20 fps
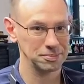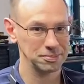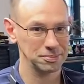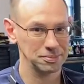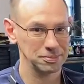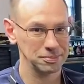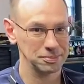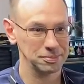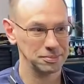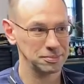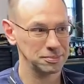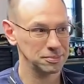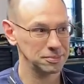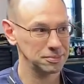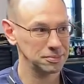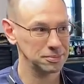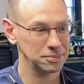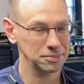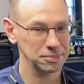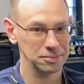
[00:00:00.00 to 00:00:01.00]

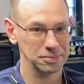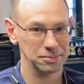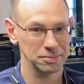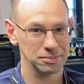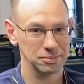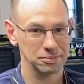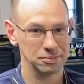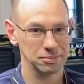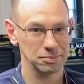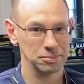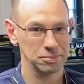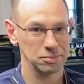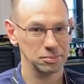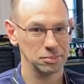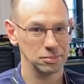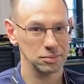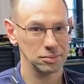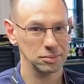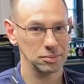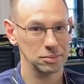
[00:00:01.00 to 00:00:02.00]

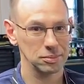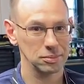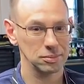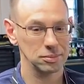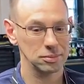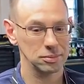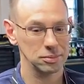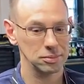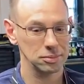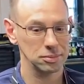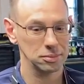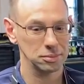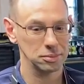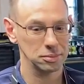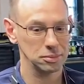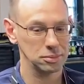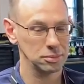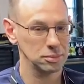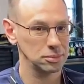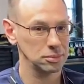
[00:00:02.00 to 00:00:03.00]

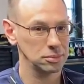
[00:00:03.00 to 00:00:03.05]
(silent)